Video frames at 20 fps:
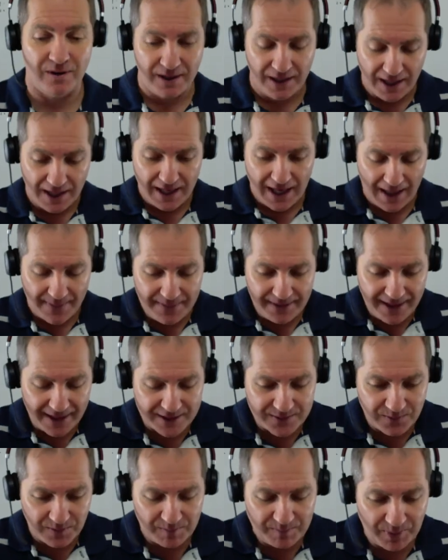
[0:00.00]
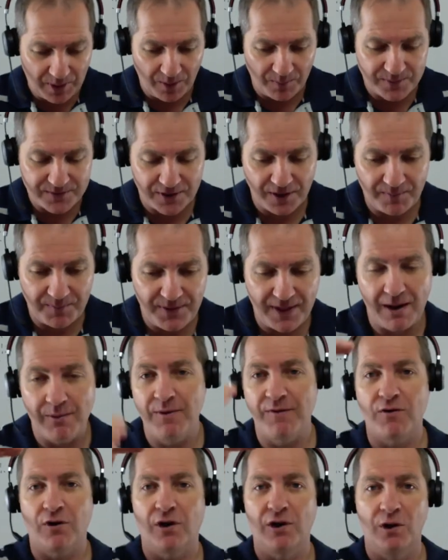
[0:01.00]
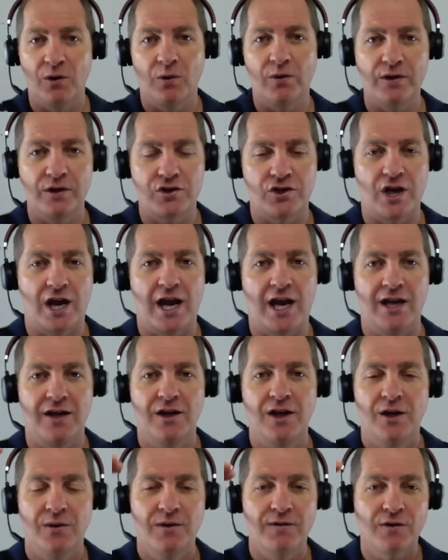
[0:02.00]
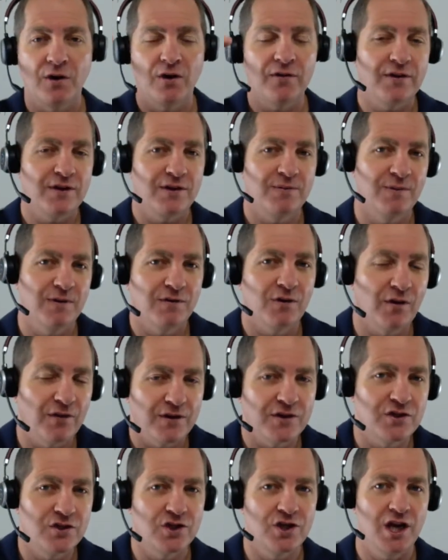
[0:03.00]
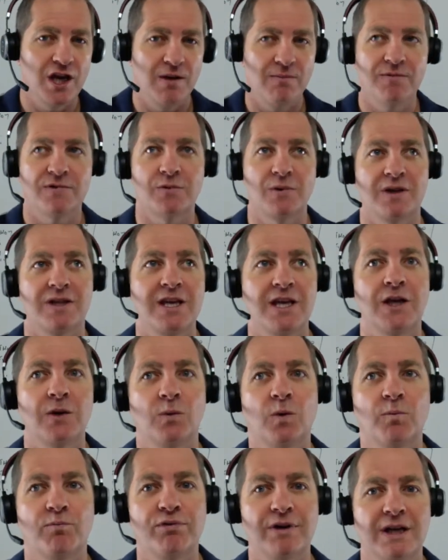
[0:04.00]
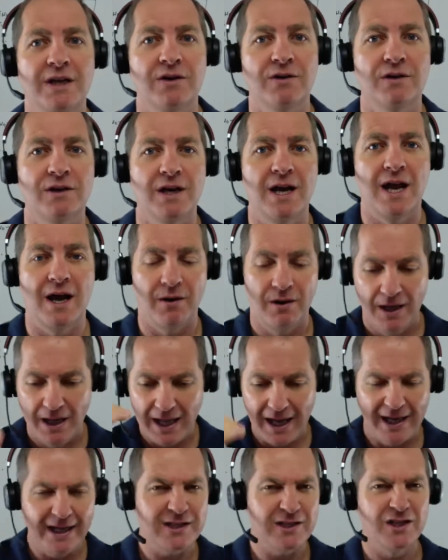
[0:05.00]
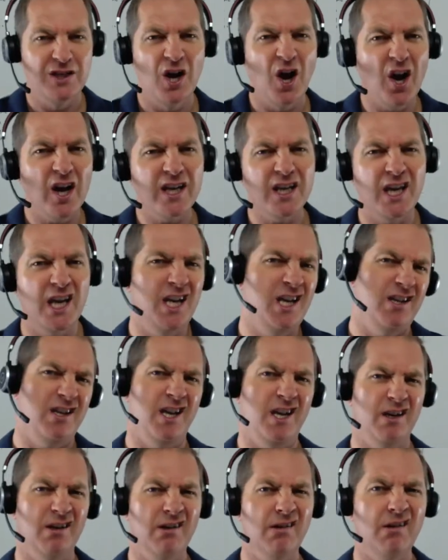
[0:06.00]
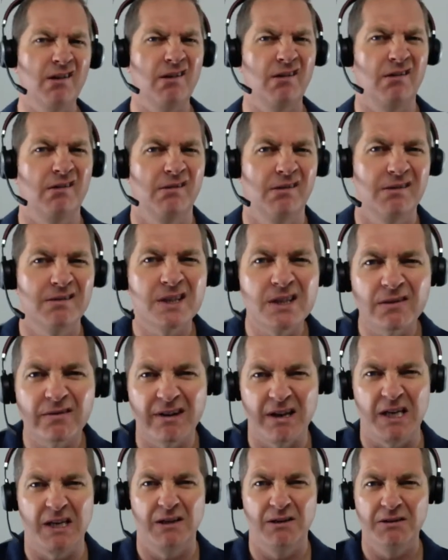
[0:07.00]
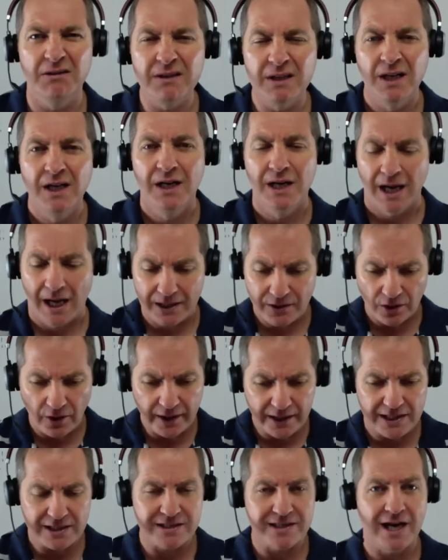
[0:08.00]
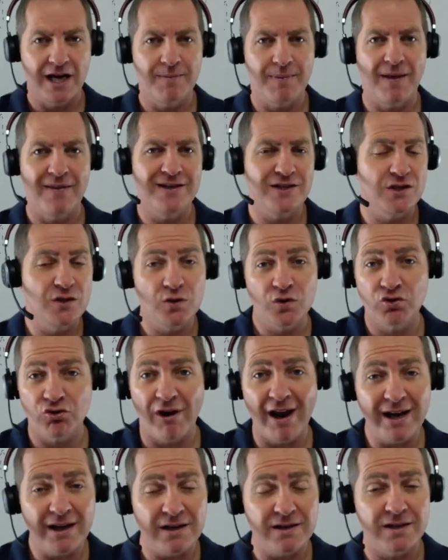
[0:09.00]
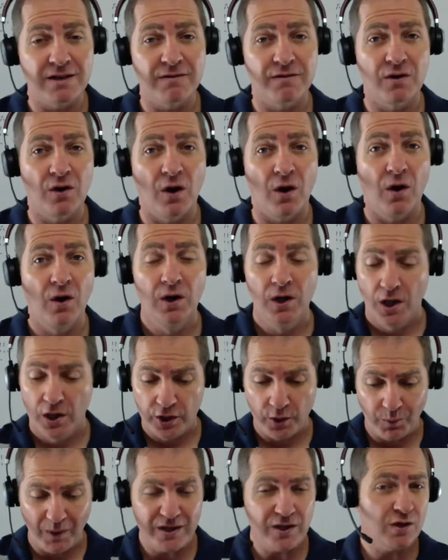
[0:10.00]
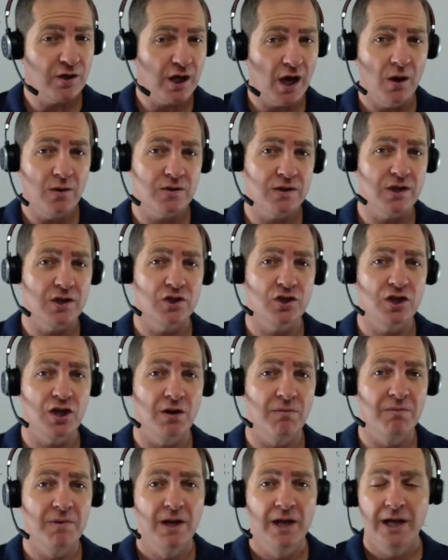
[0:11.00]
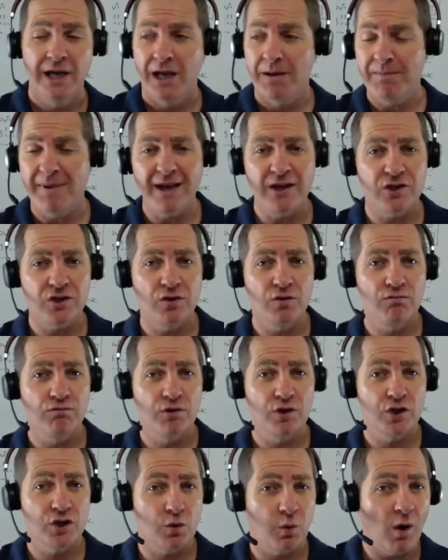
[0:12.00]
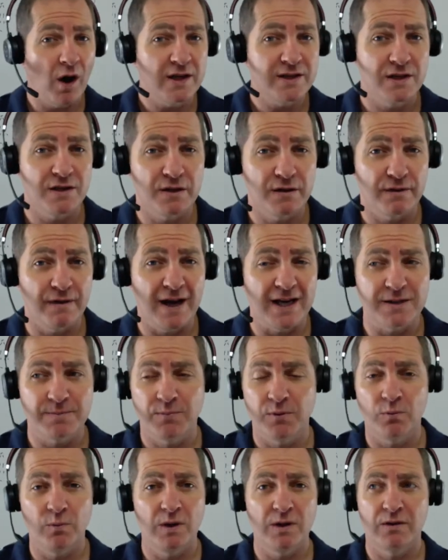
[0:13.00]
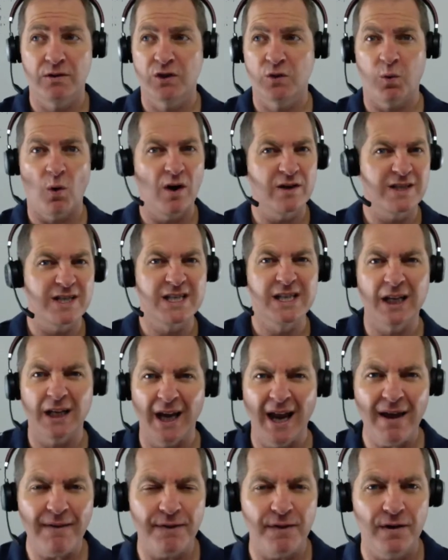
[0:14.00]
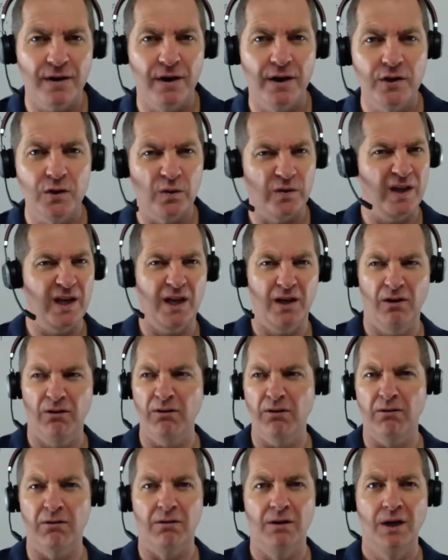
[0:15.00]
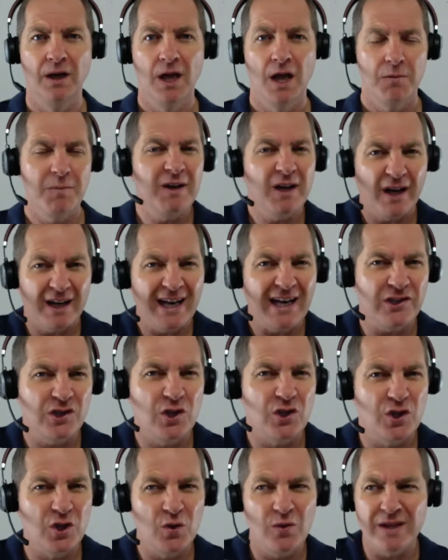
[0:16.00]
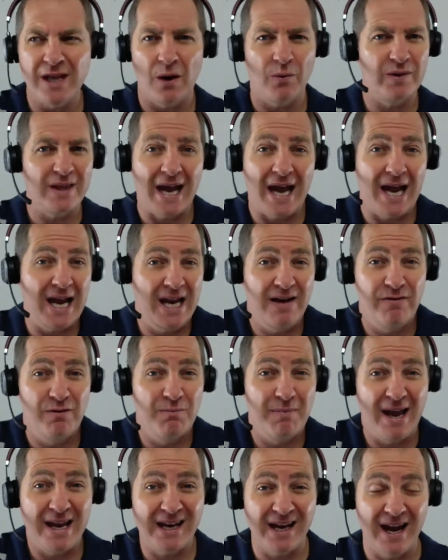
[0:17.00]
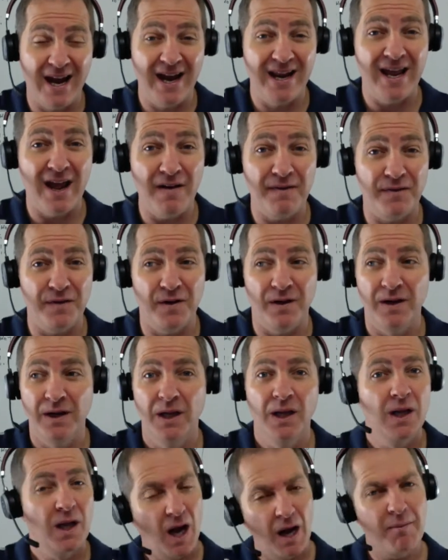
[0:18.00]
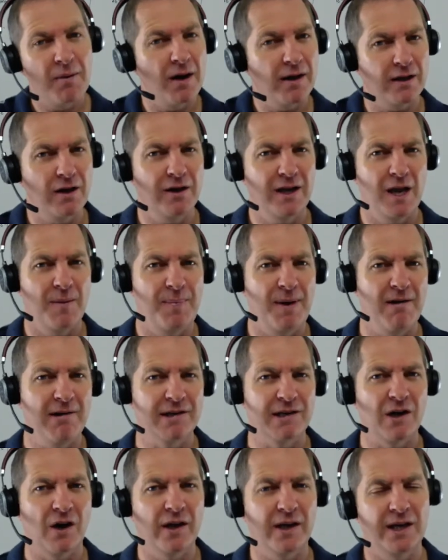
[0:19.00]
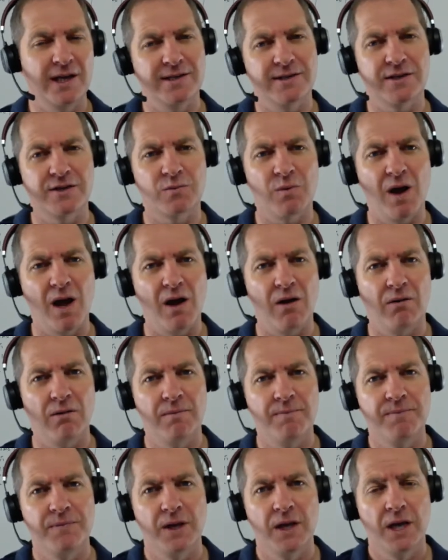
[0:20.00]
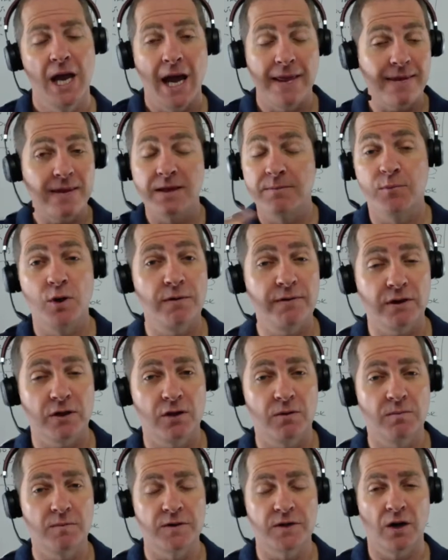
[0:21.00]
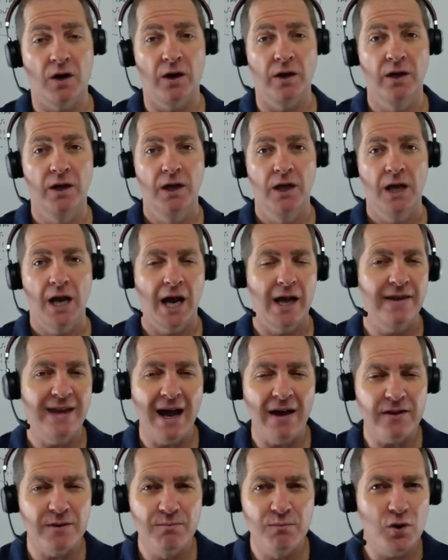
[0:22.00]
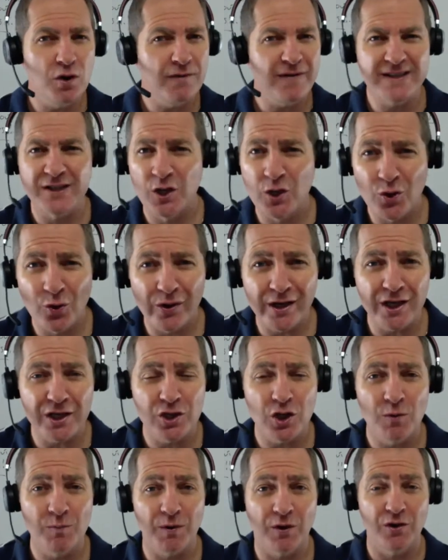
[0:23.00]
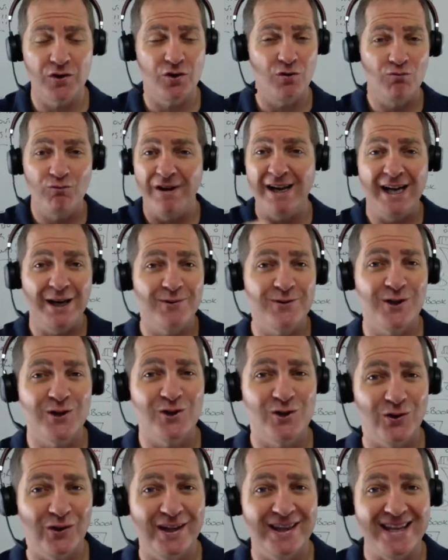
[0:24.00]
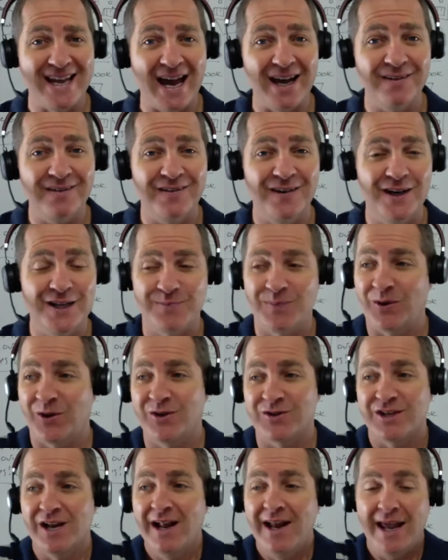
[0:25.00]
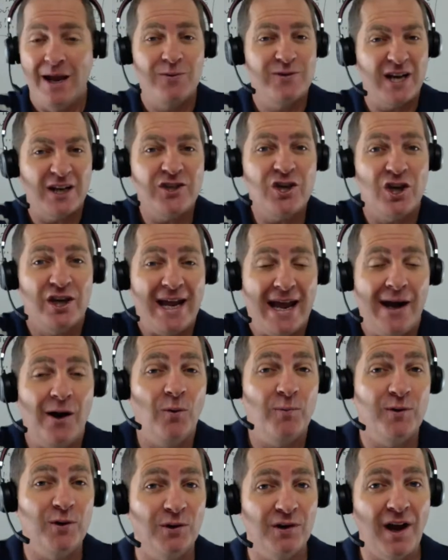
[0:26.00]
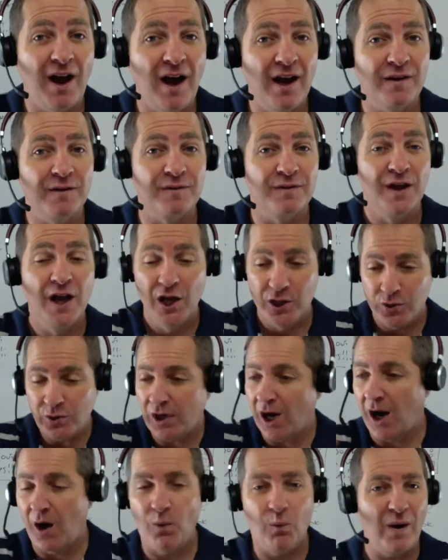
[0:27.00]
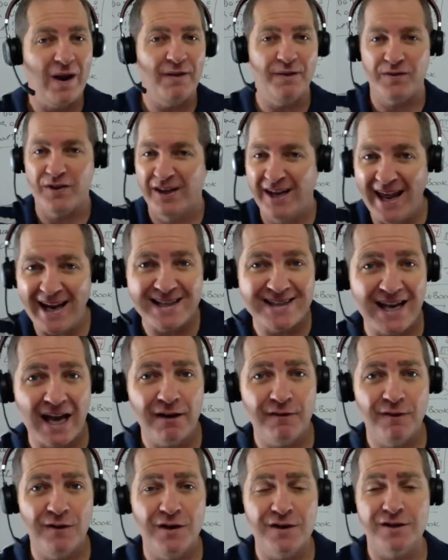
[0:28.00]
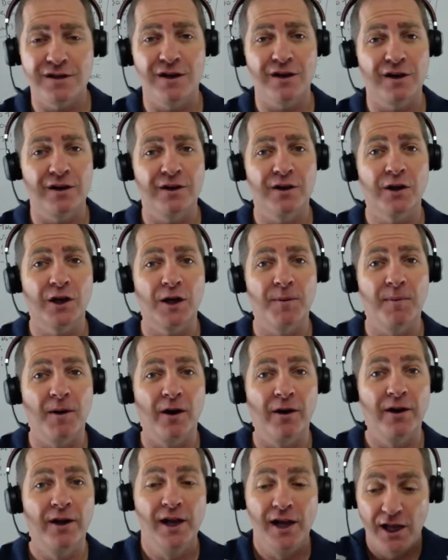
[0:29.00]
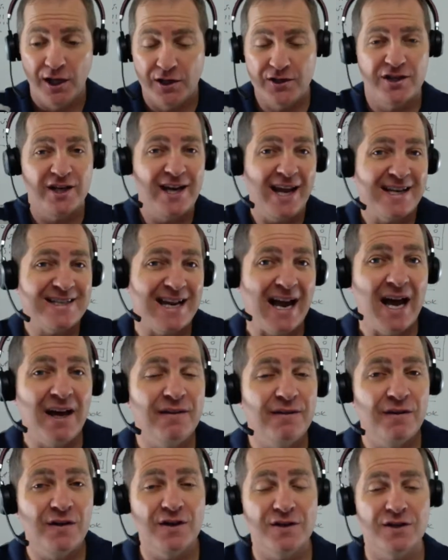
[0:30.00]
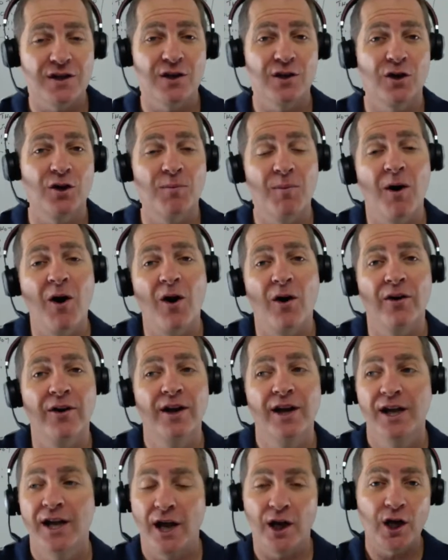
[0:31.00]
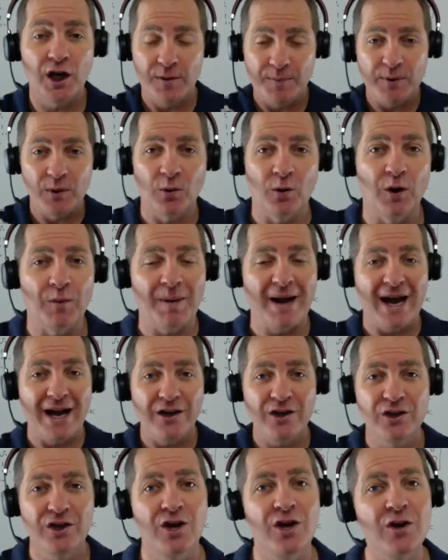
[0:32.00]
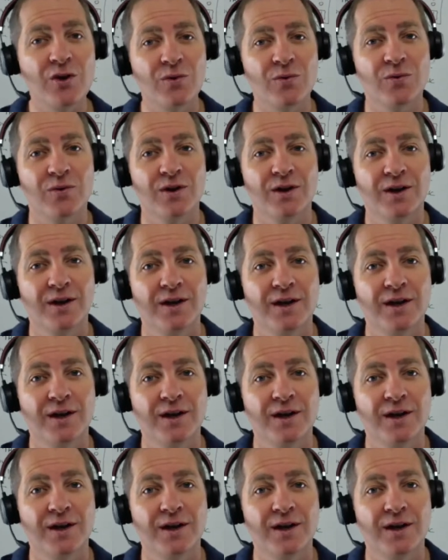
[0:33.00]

one? And the next one pops up there. We've got Lorna Jane. We've got the gym, so we're thinking, well, pretty good now. And it's Nike, and you're thinking, oh, it's not very good. And Nike's saying about these new trainers they've got, that when you go to the gym, it makes you run twice as fast, but with twice as little effort. And you're thinking, oh, I mean, I can actually do that without even making any effort. I might go and get a pair of Nikes as well. And then the movie comes on, and now the movie's annoying you because you really was enjoying the adverts, because it was actually going to help your life. You can't wait for the next adverts that are going to come on, because the next adverts that come on are going to be all about you.